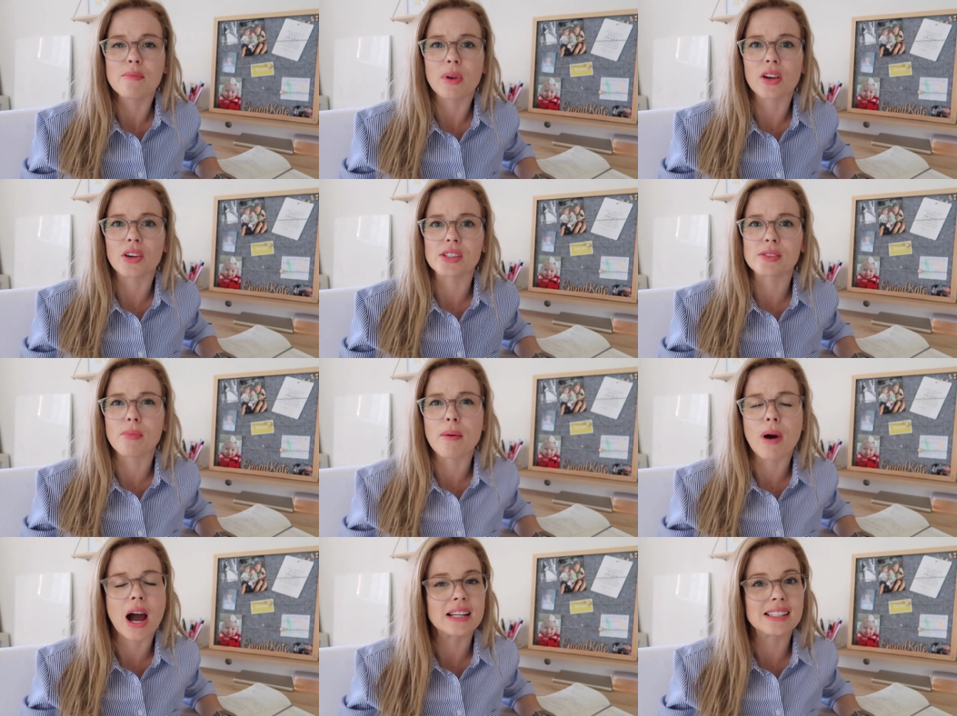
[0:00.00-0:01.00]
because my
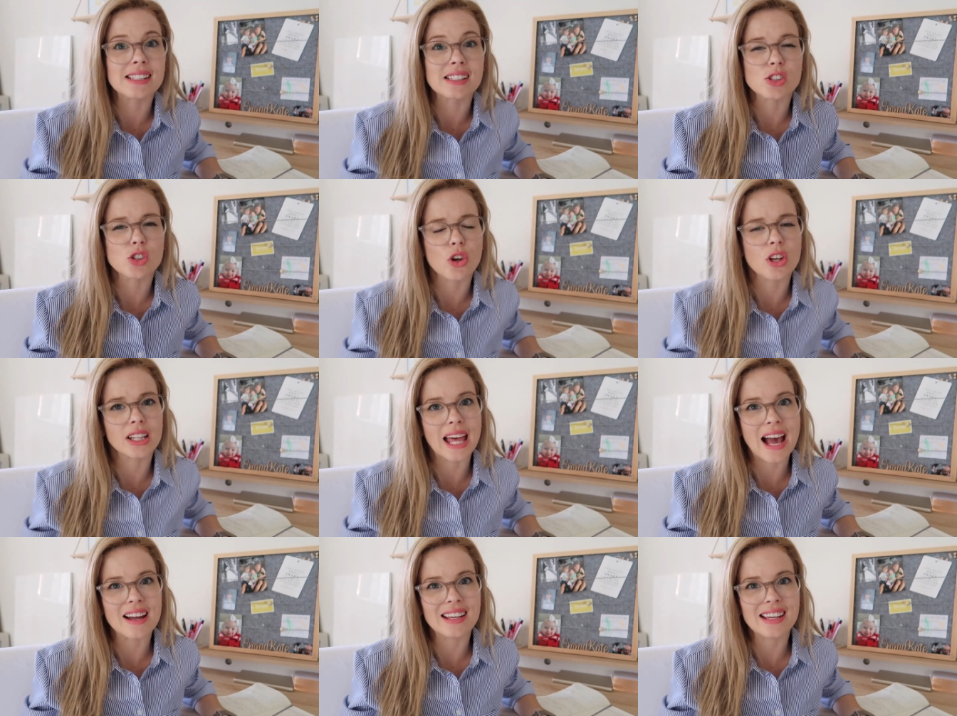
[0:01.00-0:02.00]
mind isn't so
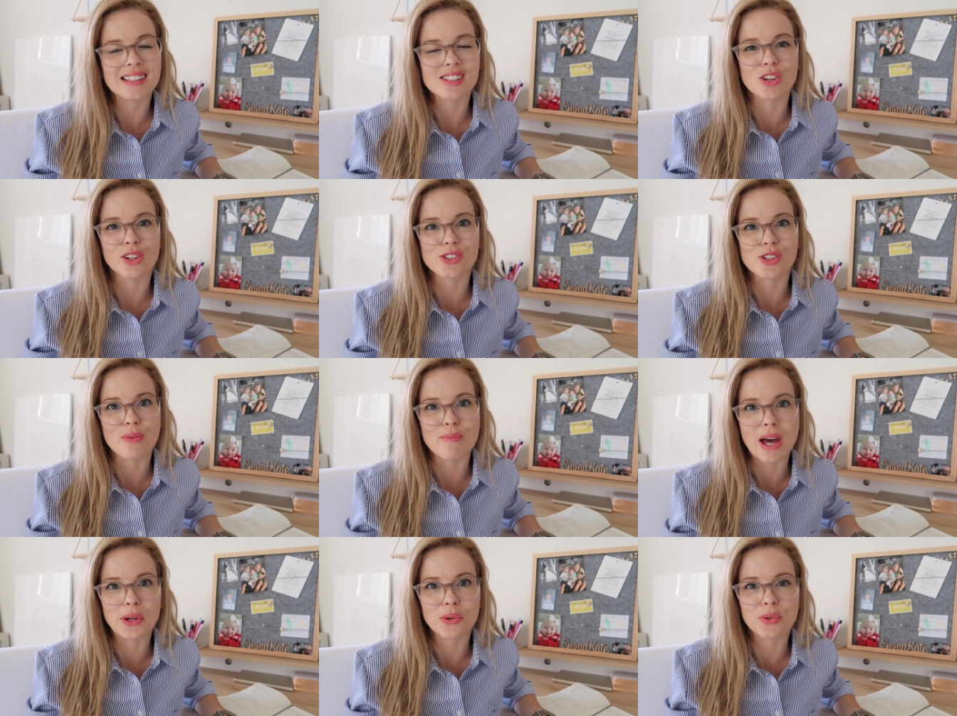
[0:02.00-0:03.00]
cloudy, it's not so
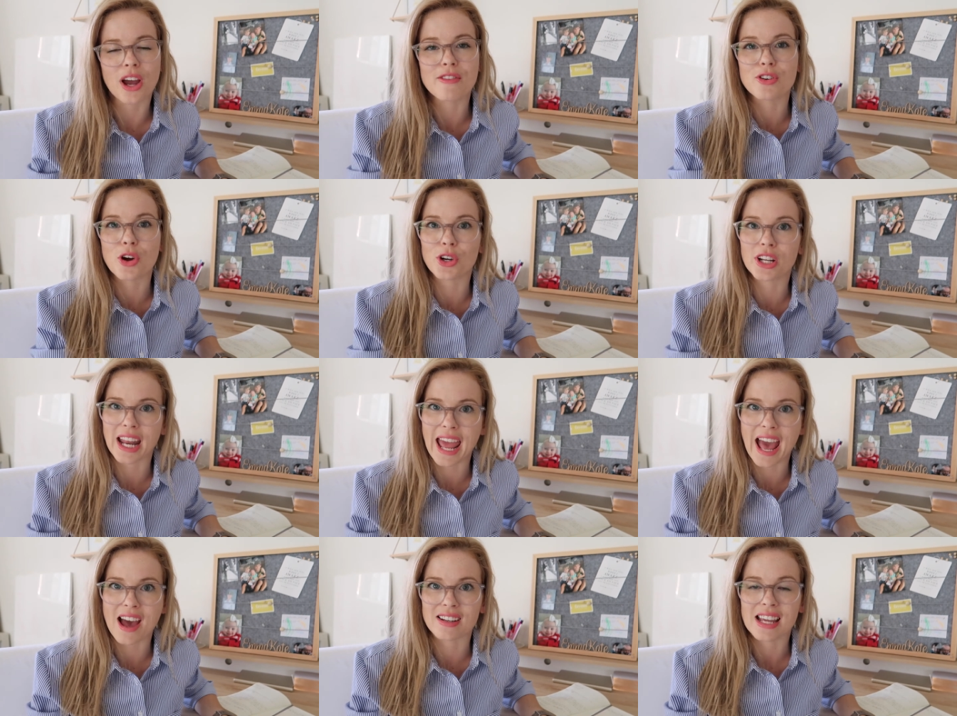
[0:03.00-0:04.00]
muddled. I've got it
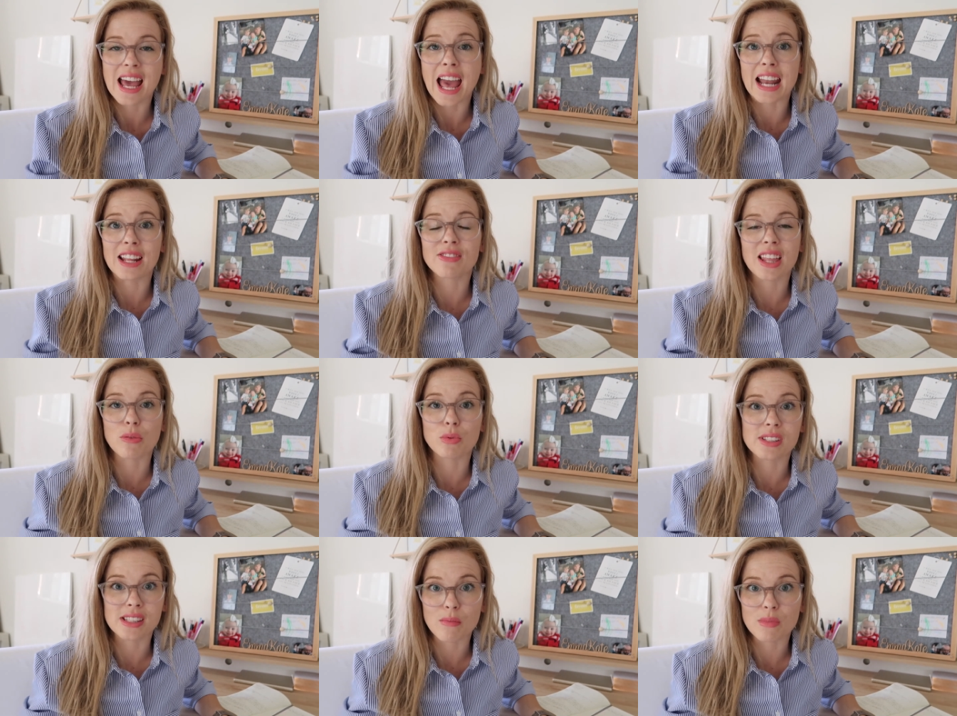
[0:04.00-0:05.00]
out, and if there
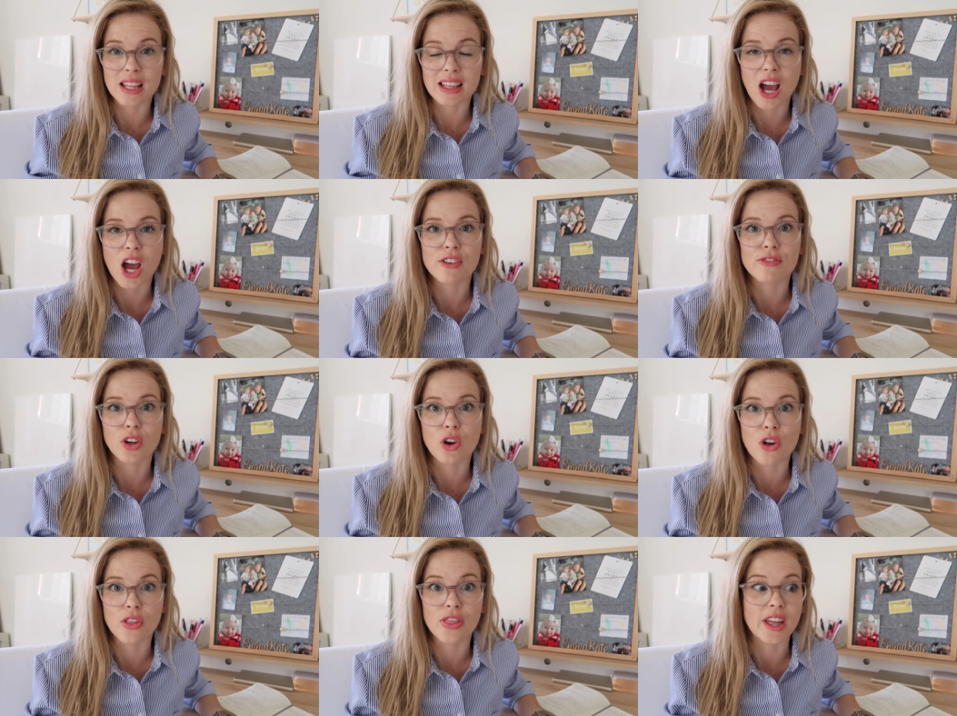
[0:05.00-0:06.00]
was something that I'd
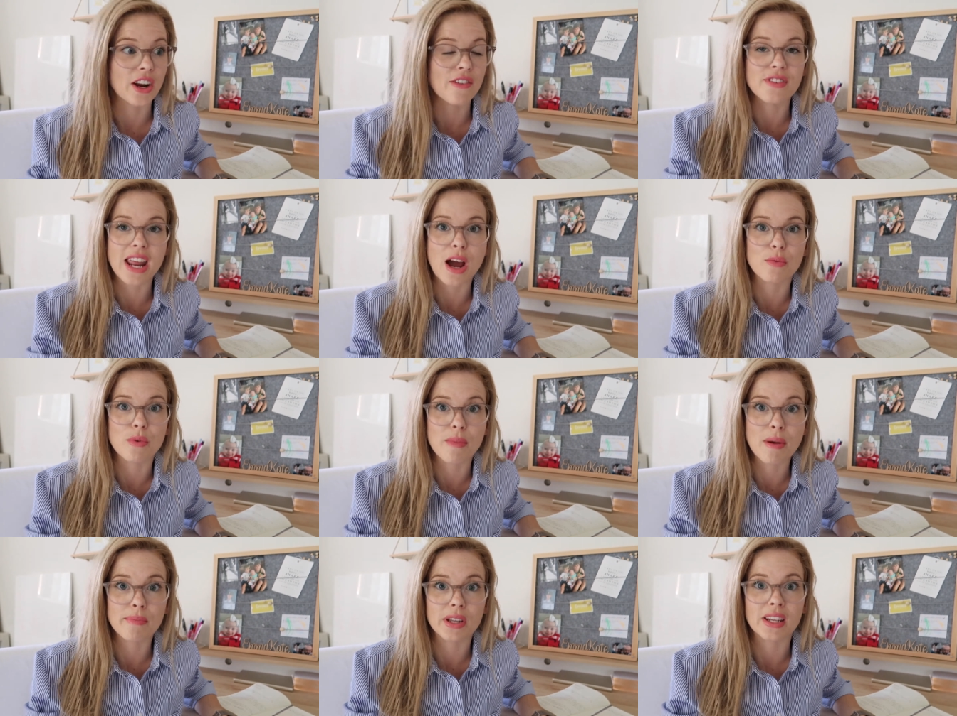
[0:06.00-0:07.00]
forgotten that I've now
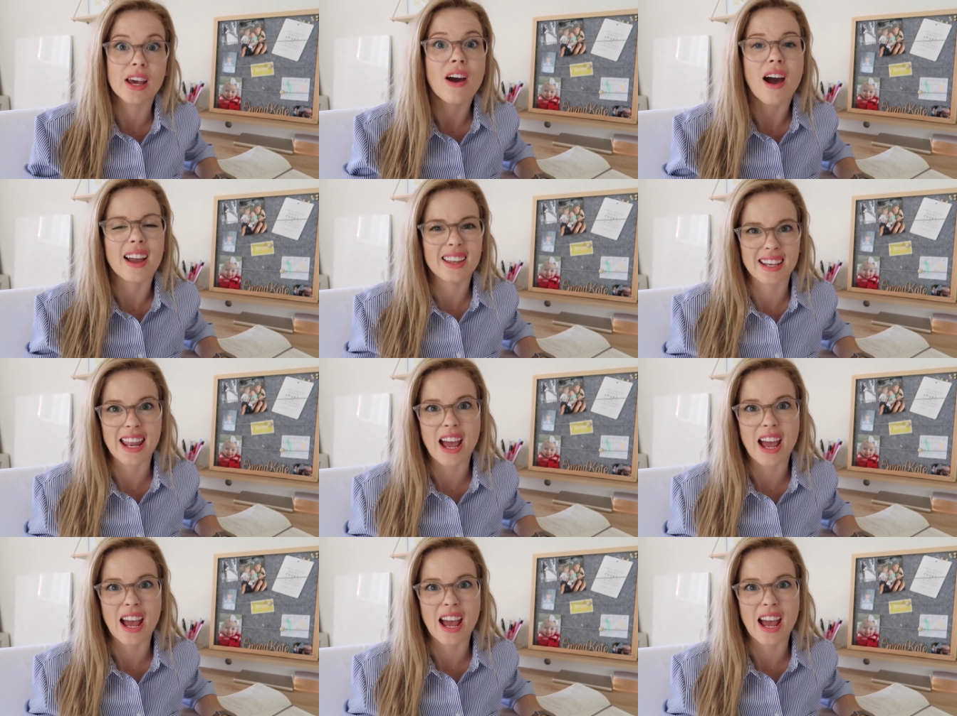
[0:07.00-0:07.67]
remembered, I can